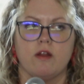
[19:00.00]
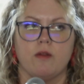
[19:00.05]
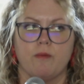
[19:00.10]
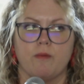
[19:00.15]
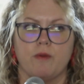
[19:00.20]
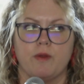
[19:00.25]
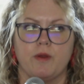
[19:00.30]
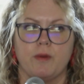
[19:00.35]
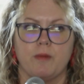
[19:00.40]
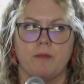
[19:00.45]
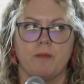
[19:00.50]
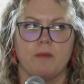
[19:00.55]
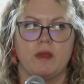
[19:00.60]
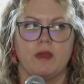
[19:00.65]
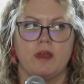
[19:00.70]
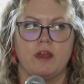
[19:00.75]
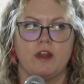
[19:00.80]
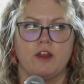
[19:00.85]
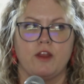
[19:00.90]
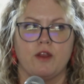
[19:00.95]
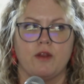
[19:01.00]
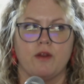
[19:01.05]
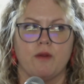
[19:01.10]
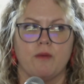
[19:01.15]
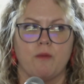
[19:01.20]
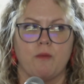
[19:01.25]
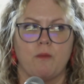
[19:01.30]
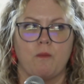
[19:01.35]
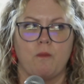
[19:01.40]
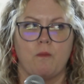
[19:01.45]
room and
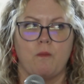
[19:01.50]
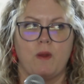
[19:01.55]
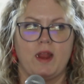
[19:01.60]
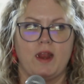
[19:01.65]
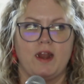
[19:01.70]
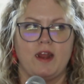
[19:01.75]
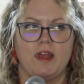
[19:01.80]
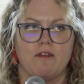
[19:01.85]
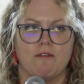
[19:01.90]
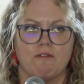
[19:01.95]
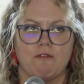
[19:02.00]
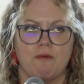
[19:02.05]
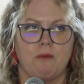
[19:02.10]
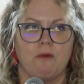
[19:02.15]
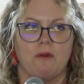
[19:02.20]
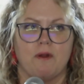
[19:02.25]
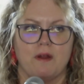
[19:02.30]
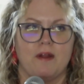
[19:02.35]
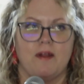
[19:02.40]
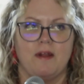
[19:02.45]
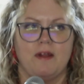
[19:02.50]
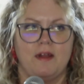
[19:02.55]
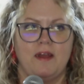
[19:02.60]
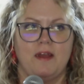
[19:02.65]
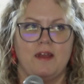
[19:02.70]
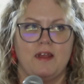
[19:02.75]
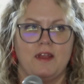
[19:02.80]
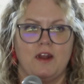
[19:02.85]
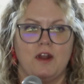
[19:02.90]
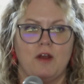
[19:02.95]
you're waiting for,
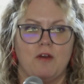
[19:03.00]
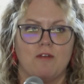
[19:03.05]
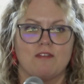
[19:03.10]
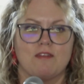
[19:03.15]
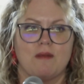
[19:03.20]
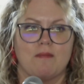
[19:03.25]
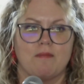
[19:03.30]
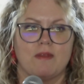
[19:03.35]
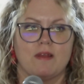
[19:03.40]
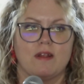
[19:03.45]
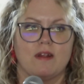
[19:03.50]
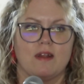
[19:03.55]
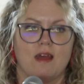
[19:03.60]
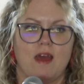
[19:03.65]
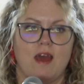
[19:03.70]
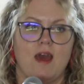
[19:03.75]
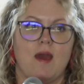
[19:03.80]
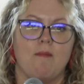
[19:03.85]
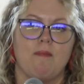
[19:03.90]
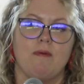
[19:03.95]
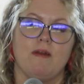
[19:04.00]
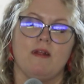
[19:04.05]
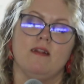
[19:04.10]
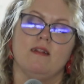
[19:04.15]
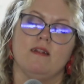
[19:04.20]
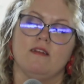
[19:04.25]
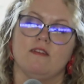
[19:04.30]
you know, something to happen.